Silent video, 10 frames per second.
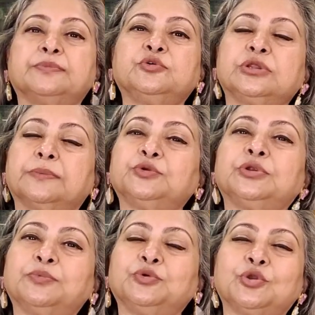
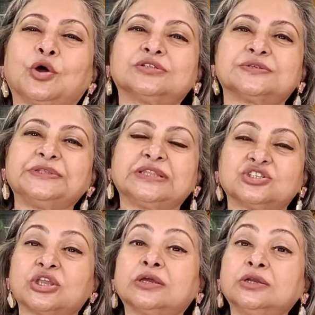
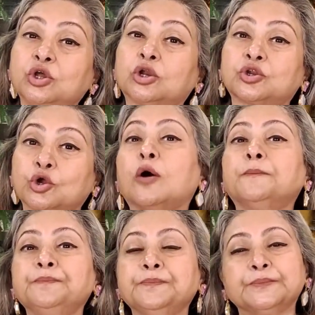www.smitajayakar.com.